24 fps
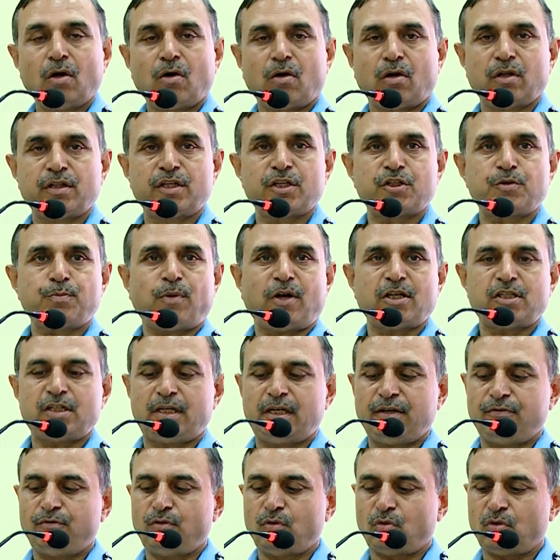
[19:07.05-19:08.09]
On this
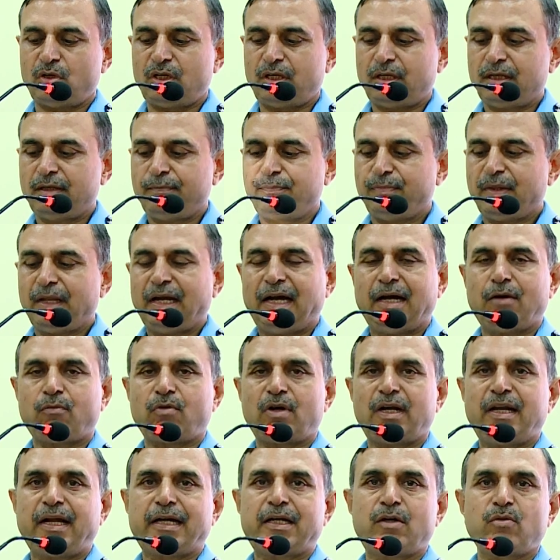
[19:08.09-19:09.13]
positive note, I would
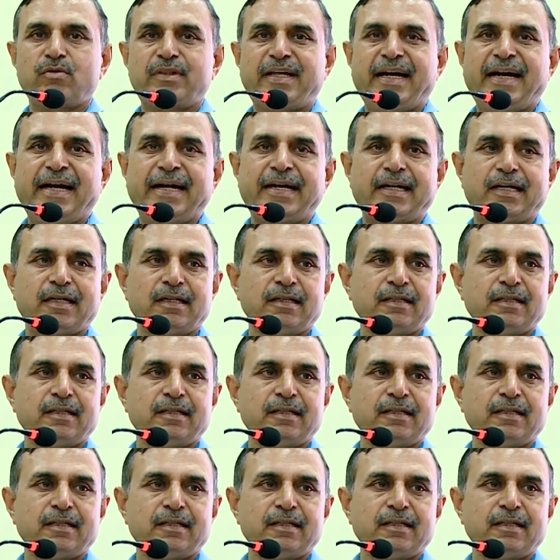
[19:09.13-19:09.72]
like to thank